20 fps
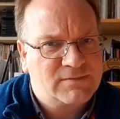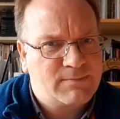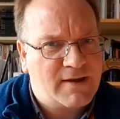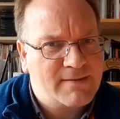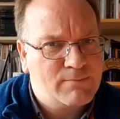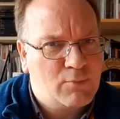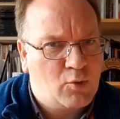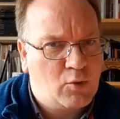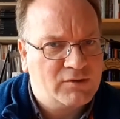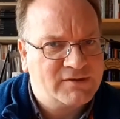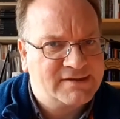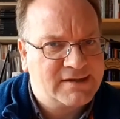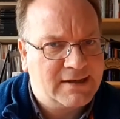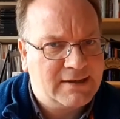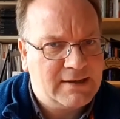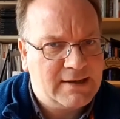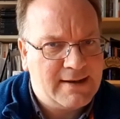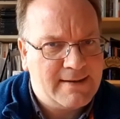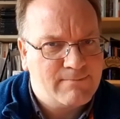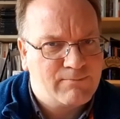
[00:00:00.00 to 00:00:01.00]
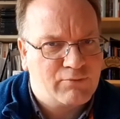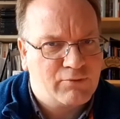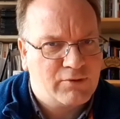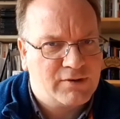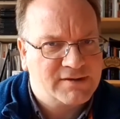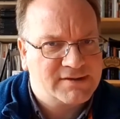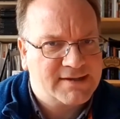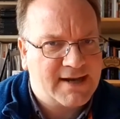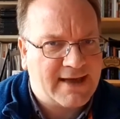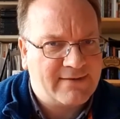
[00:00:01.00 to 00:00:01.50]
to be more
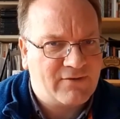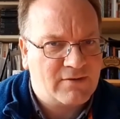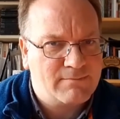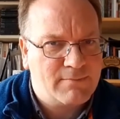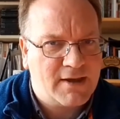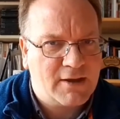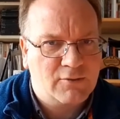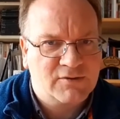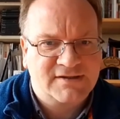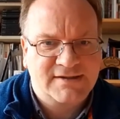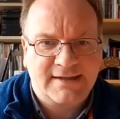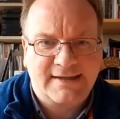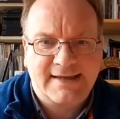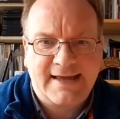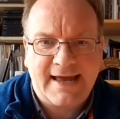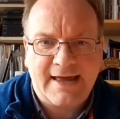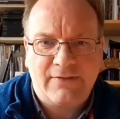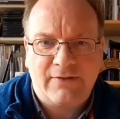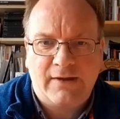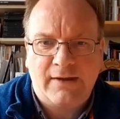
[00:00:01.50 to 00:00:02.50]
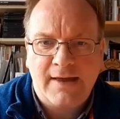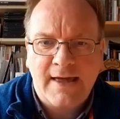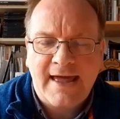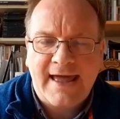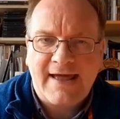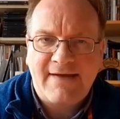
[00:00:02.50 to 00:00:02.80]
deliberate in having meals together,